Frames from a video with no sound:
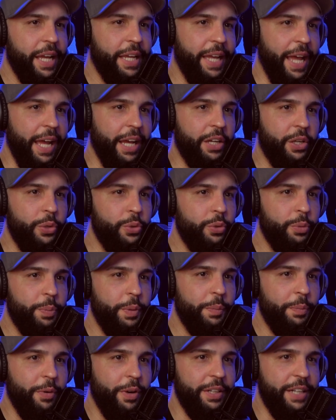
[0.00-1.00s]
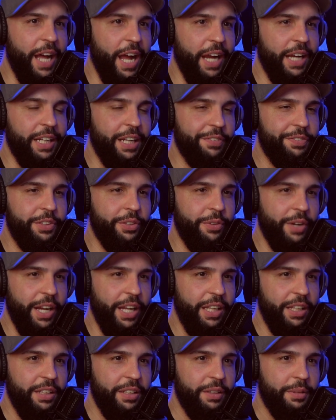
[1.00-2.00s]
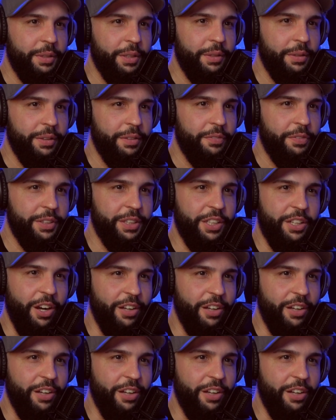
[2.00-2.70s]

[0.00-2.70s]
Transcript: in Cancun people are dying left and right? On the